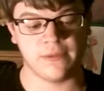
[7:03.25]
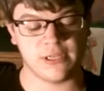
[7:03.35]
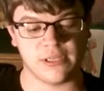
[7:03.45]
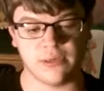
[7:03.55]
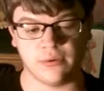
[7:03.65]

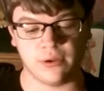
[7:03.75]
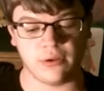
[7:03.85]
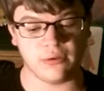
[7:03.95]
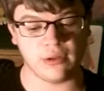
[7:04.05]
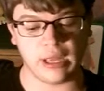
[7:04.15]
Jake
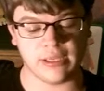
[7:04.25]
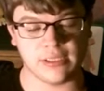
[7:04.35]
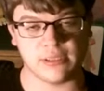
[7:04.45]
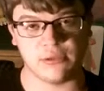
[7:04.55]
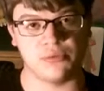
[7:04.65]
Gyllenhaal,
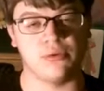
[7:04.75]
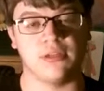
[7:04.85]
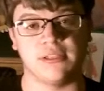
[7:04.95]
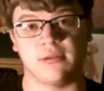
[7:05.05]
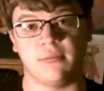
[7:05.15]
as usual,
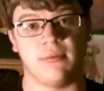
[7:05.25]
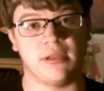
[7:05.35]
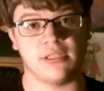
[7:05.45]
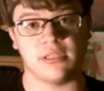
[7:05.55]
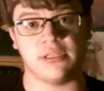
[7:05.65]
does an
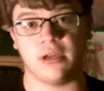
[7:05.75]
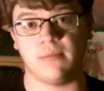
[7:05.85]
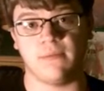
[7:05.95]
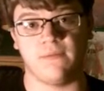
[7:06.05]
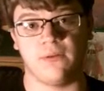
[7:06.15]
amazing
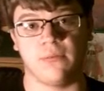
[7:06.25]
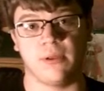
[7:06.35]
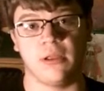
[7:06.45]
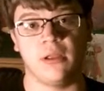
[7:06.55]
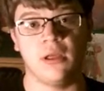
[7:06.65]
job
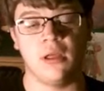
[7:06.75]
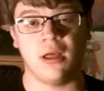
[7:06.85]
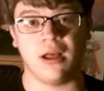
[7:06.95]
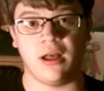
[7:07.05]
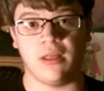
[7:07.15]
performing.
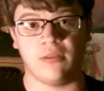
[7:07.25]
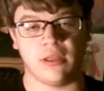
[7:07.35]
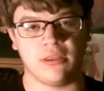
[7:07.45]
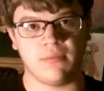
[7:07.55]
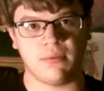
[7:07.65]
I
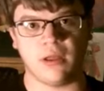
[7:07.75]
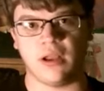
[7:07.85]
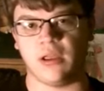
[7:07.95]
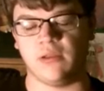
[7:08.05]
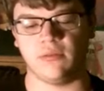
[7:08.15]
like the
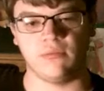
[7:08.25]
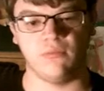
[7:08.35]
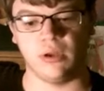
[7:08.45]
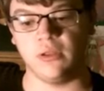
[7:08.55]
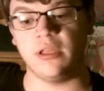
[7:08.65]
plot.
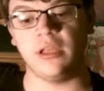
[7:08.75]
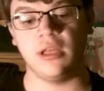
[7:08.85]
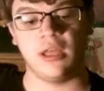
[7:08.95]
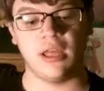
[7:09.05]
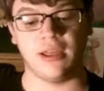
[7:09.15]

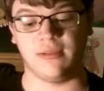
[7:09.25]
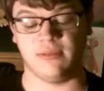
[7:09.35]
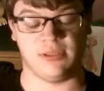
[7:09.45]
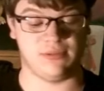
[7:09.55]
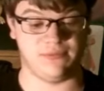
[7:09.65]
It
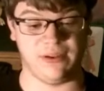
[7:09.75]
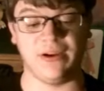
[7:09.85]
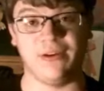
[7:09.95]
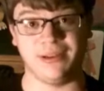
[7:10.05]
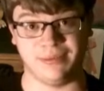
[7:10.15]
is a
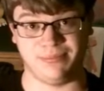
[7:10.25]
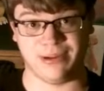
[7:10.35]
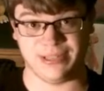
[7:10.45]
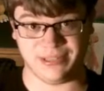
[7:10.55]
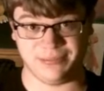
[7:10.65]
very
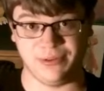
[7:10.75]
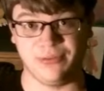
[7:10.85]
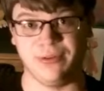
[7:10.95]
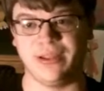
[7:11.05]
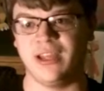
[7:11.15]
depressing
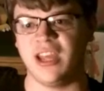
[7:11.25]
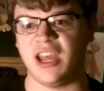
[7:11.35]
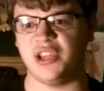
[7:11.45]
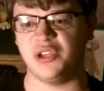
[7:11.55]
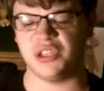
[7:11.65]
movie,
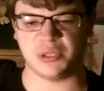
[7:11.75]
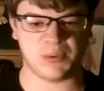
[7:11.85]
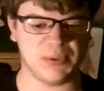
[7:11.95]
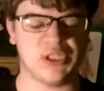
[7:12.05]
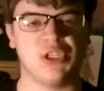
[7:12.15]
and you just
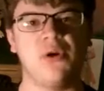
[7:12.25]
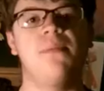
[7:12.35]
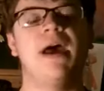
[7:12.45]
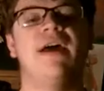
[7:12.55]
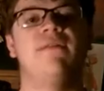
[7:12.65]
feel so
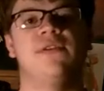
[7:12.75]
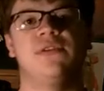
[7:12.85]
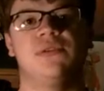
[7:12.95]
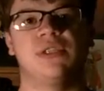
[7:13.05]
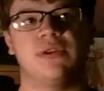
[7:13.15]
bad for
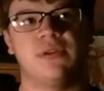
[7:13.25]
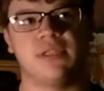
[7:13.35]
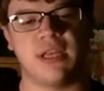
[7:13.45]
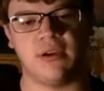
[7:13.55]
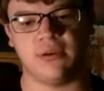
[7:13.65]

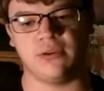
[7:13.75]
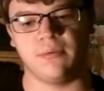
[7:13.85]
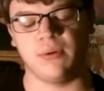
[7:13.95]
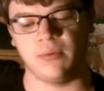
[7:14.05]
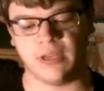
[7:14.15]
Gyllenhaal's character.
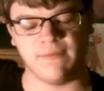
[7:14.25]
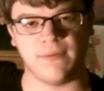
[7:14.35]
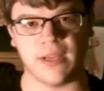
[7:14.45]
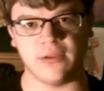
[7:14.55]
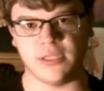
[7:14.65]
But when he
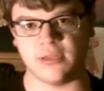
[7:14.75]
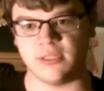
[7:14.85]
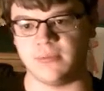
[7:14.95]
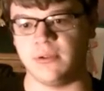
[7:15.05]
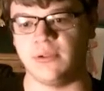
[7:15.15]
finally
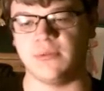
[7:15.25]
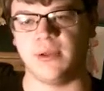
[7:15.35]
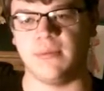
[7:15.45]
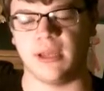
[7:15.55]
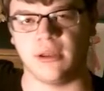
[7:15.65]
starts to build his
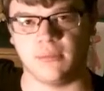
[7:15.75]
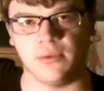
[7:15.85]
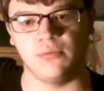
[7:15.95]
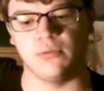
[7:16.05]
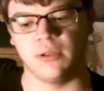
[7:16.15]
way back up,
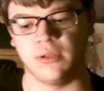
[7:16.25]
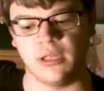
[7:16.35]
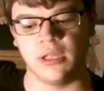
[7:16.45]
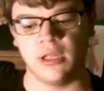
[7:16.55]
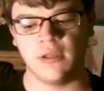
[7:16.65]
you
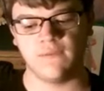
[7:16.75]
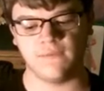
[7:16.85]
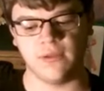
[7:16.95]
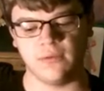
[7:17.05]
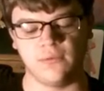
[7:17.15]
really
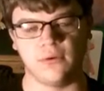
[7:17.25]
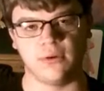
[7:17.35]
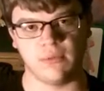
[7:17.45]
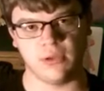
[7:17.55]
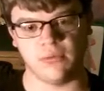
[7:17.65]
feel for
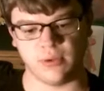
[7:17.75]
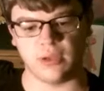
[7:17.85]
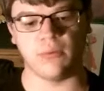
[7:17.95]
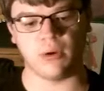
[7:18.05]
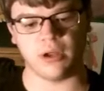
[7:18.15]
him, and you
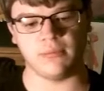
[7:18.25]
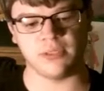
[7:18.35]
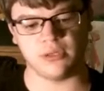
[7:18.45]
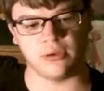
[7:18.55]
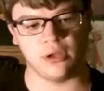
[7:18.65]
want him
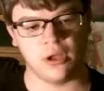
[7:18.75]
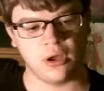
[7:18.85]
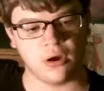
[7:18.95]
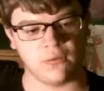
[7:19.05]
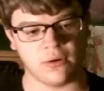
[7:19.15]
to
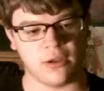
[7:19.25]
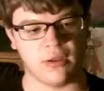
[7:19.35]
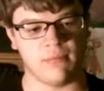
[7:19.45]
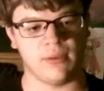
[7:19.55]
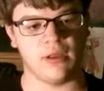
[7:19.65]

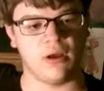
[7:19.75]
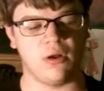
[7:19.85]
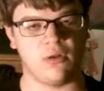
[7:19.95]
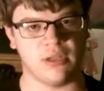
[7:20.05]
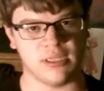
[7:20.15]
overcome
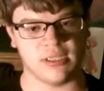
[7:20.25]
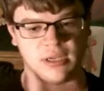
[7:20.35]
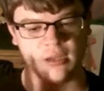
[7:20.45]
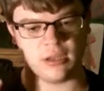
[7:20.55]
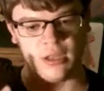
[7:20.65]
all his
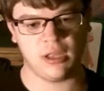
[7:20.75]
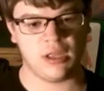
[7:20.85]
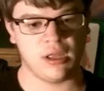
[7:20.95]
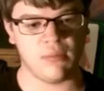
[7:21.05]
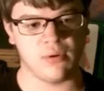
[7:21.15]

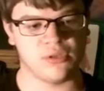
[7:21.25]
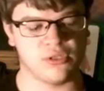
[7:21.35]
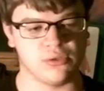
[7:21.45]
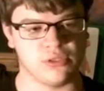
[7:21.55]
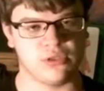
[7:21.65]

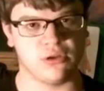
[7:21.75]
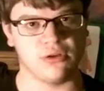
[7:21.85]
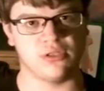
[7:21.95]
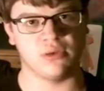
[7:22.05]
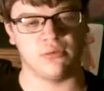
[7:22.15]
emotional
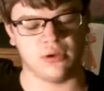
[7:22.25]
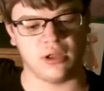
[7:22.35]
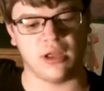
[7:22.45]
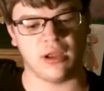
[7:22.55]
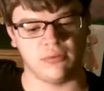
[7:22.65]
struggles and
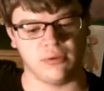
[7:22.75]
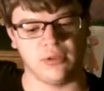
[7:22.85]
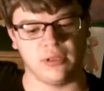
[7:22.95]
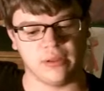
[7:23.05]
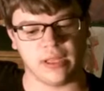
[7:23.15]
whatnot. I
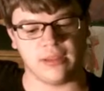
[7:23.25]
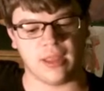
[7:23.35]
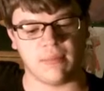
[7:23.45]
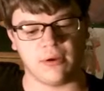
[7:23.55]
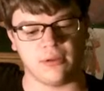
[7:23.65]
really like
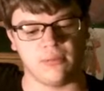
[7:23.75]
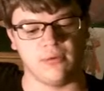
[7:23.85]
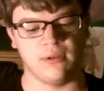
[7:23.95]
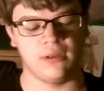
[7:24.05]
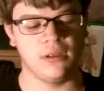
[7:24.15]
that part of the
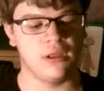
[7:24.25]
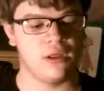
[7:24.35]
movie.